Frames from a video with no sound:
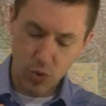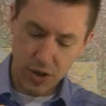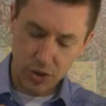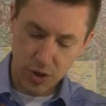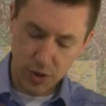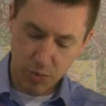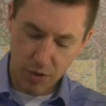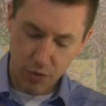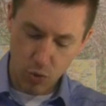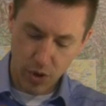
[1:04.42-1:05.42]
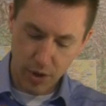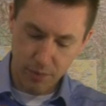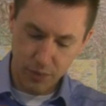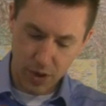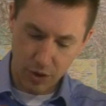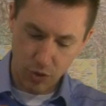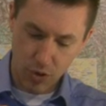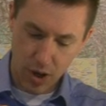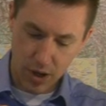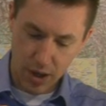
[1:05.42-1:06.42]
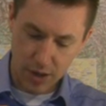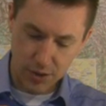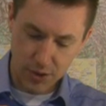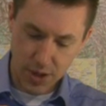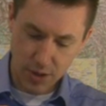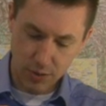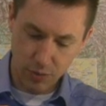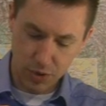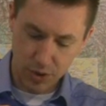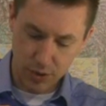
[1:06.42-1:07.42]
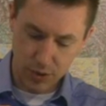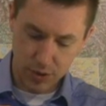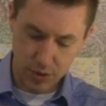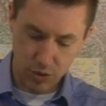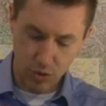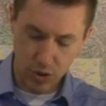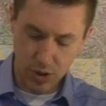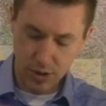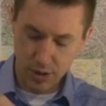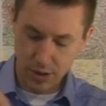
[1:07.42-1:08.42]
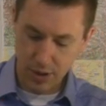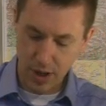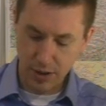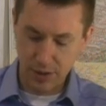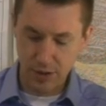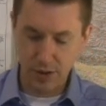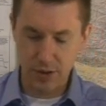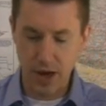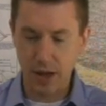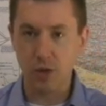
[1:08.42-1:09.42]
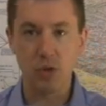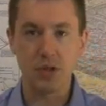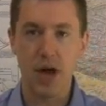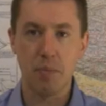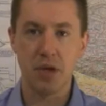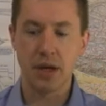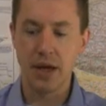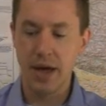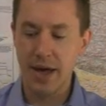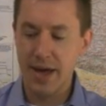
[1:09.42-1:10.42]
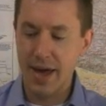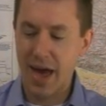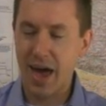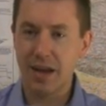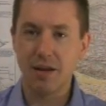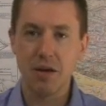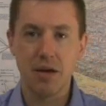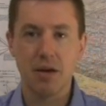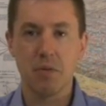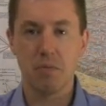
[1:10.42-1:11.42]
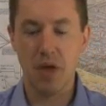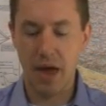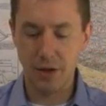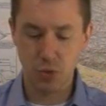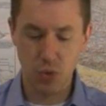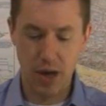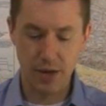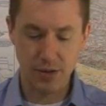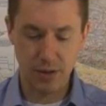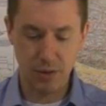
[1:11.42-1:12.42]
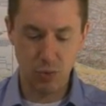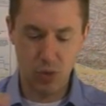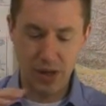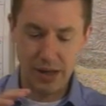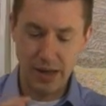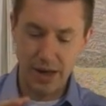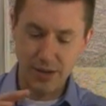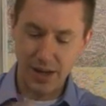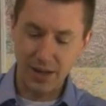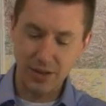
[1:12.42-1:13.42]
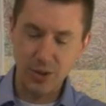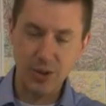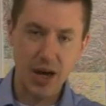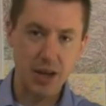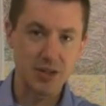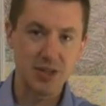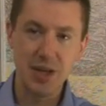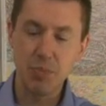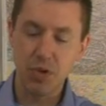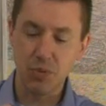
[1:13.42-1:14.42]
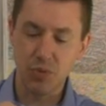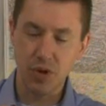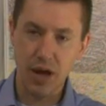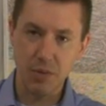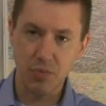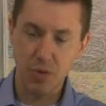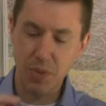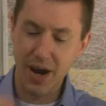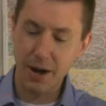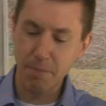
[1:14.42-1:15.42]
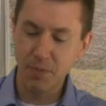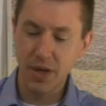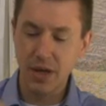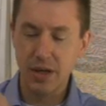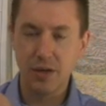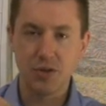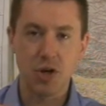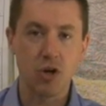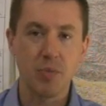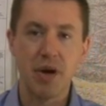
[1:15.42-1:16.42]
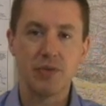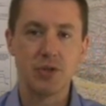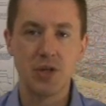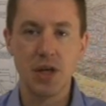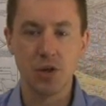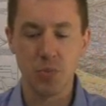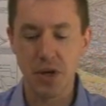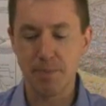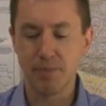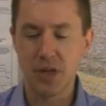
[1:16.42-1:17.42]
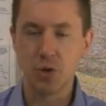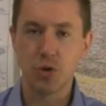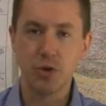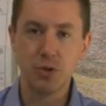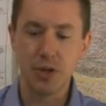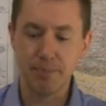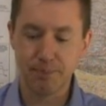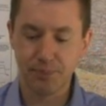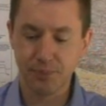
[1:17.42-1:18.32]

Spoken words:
rest just above the rim and create a seal, which is good. Yes, that's exactly what's happening. And as I let this kind of steep and prepare, talk about this tea a little bit, introduce it.